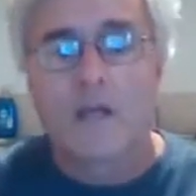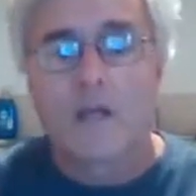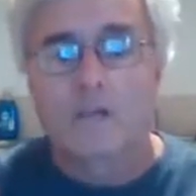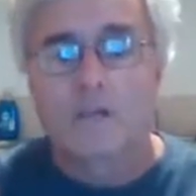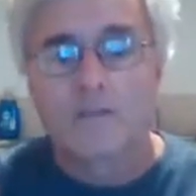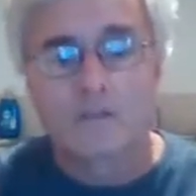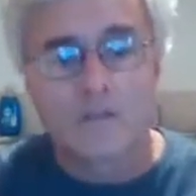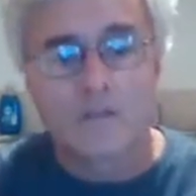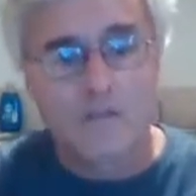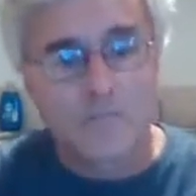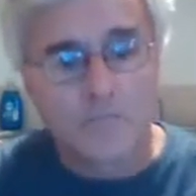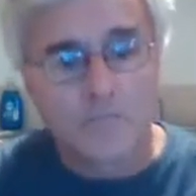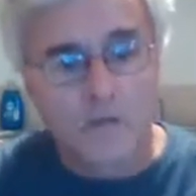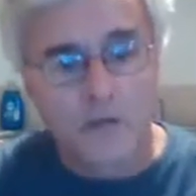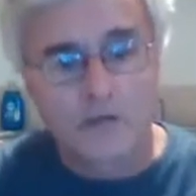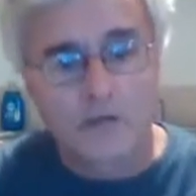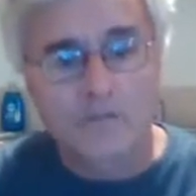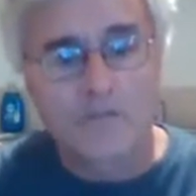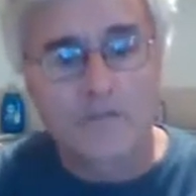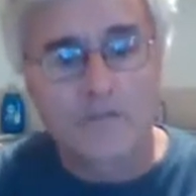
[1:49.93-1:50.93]
So they
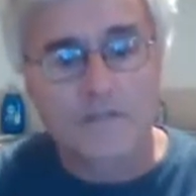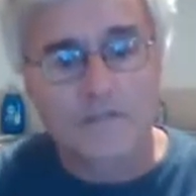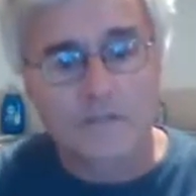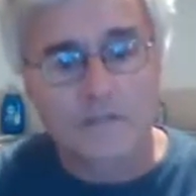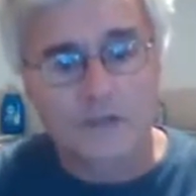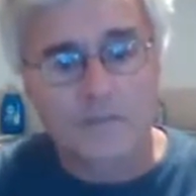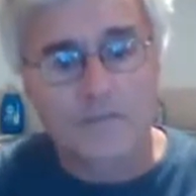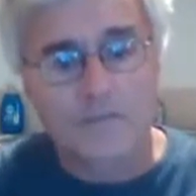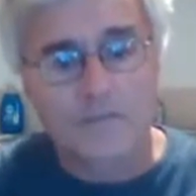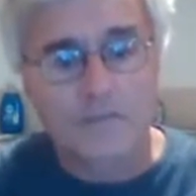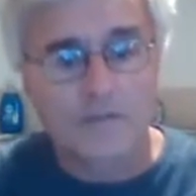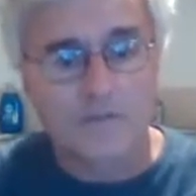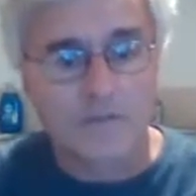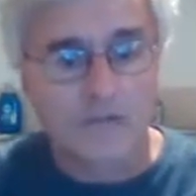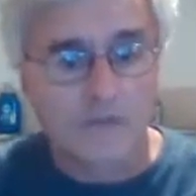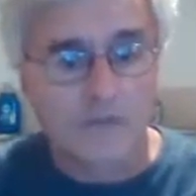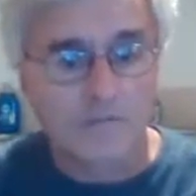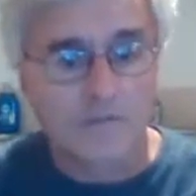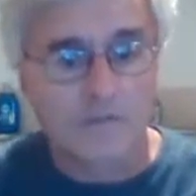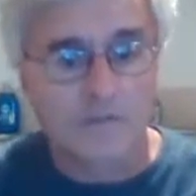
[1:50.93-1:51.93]
modeled these therapists who
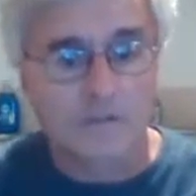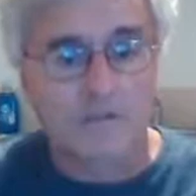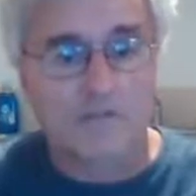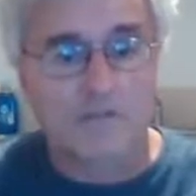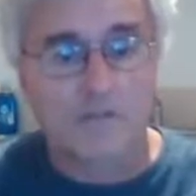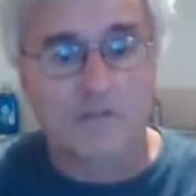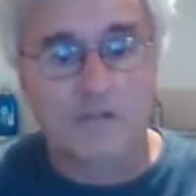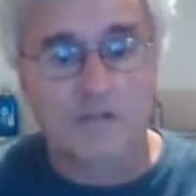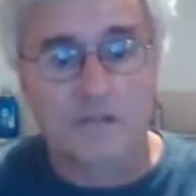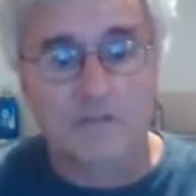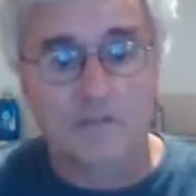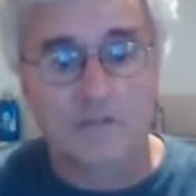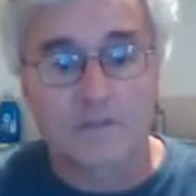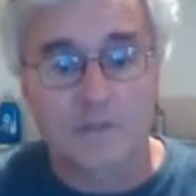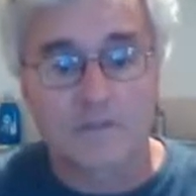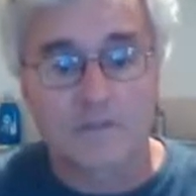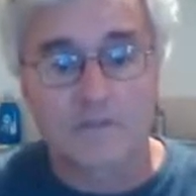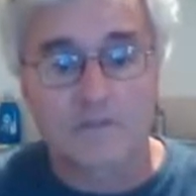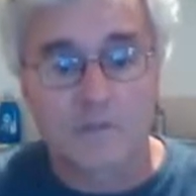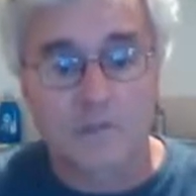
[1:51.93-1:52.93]
got
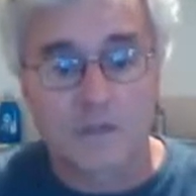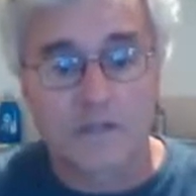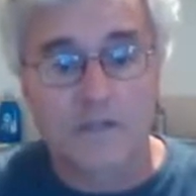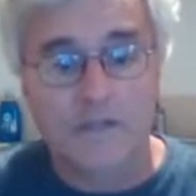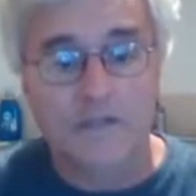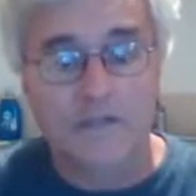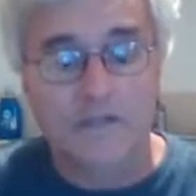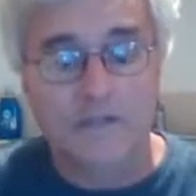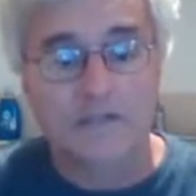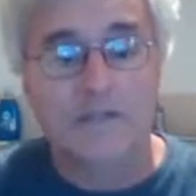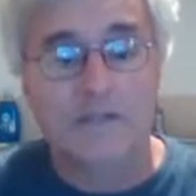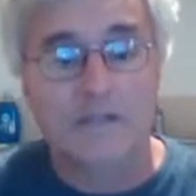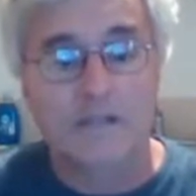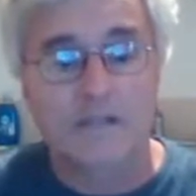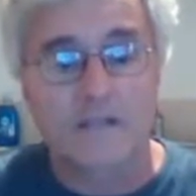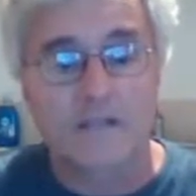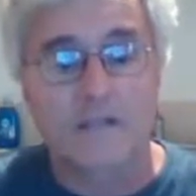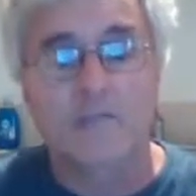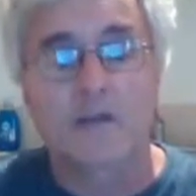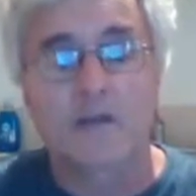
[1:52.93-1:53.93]
results quick, and that's how they
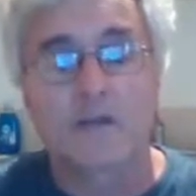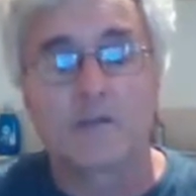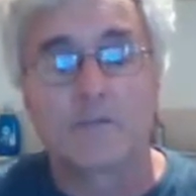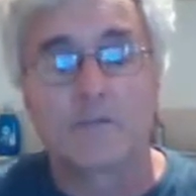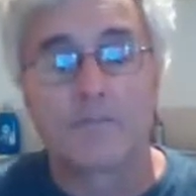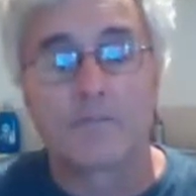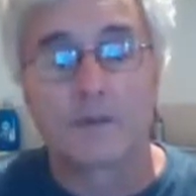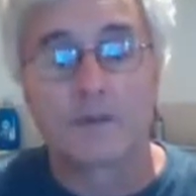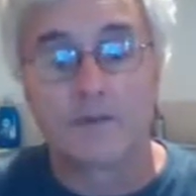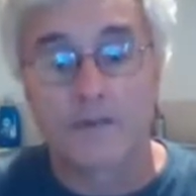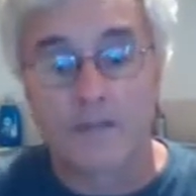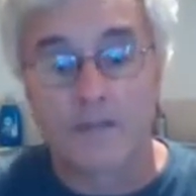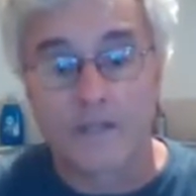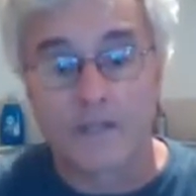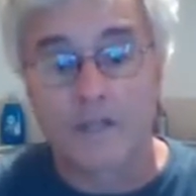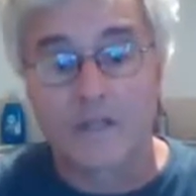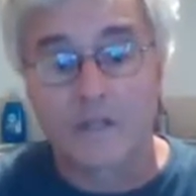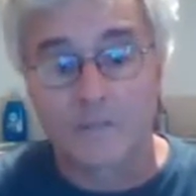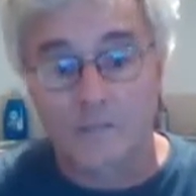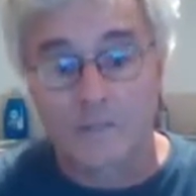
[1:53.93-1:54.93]
came out with
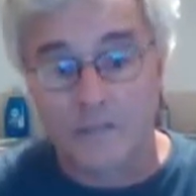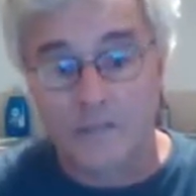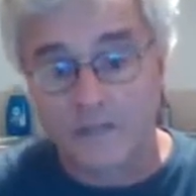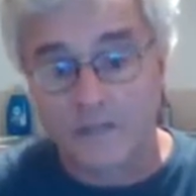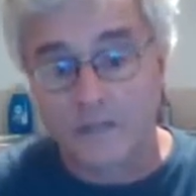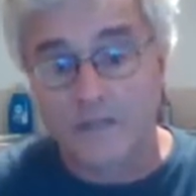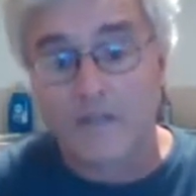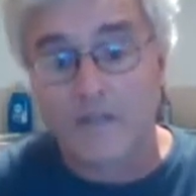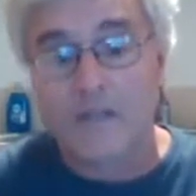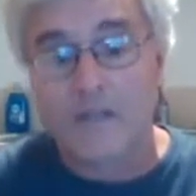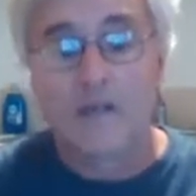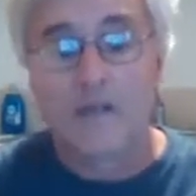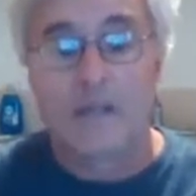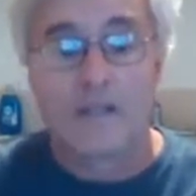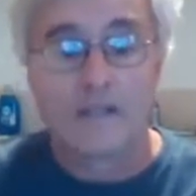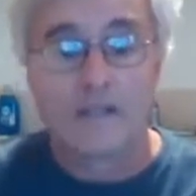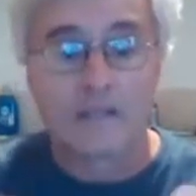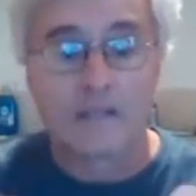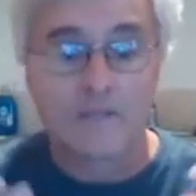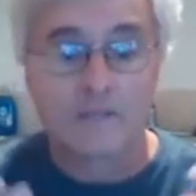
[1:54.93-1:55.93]
NLP.
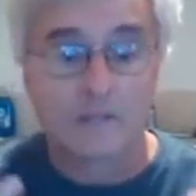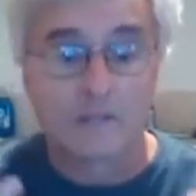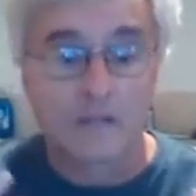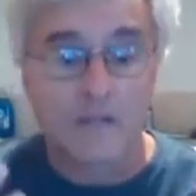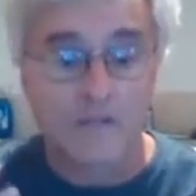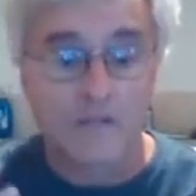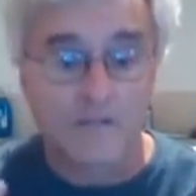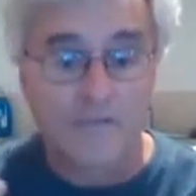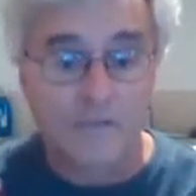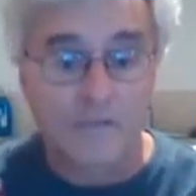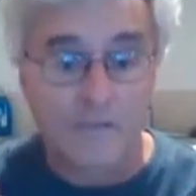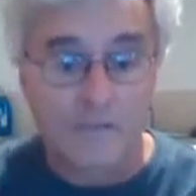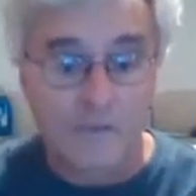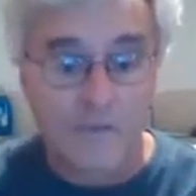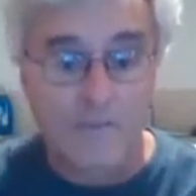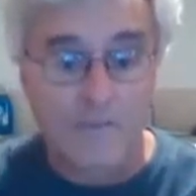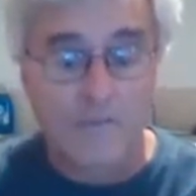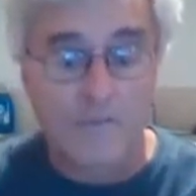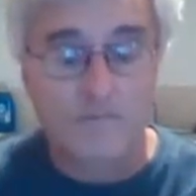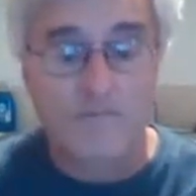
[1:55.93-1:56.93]
And that's what Anthony
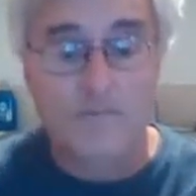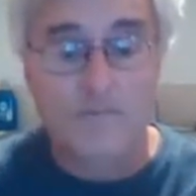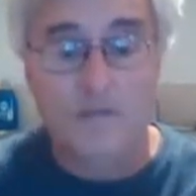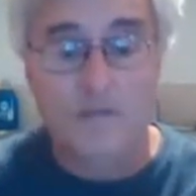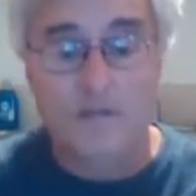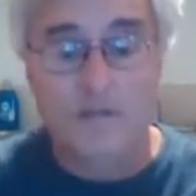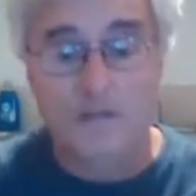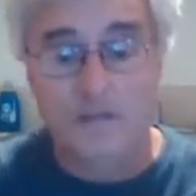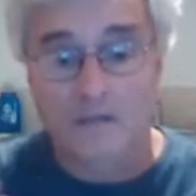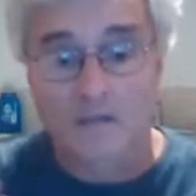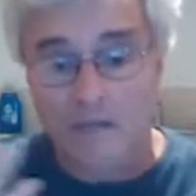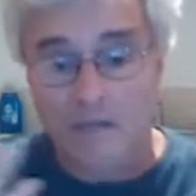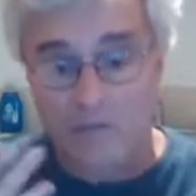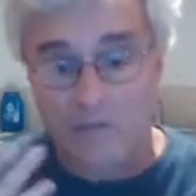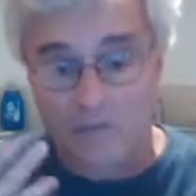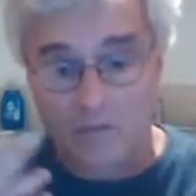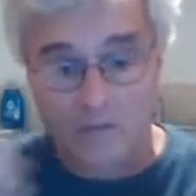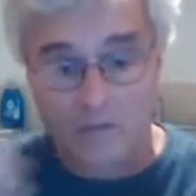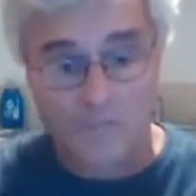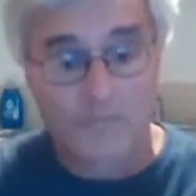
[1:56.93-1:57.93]
Robbins
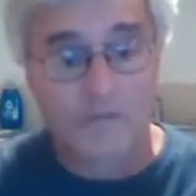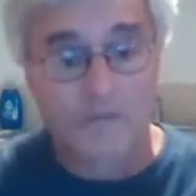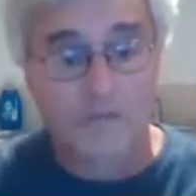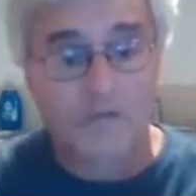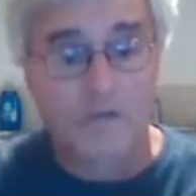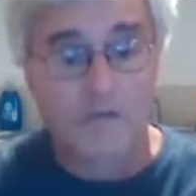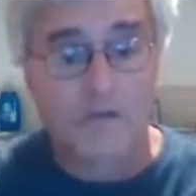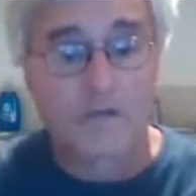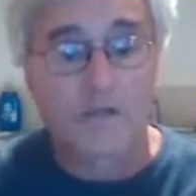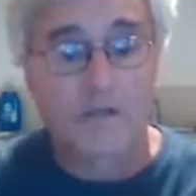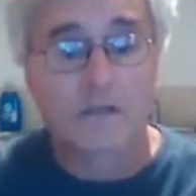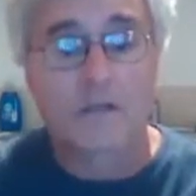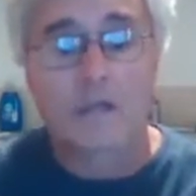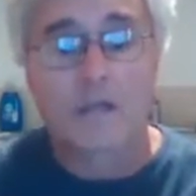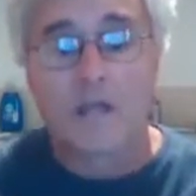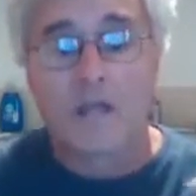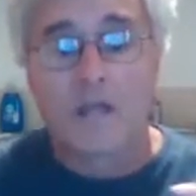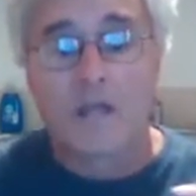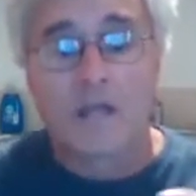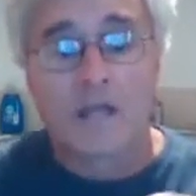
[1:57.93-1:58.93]
got real big on.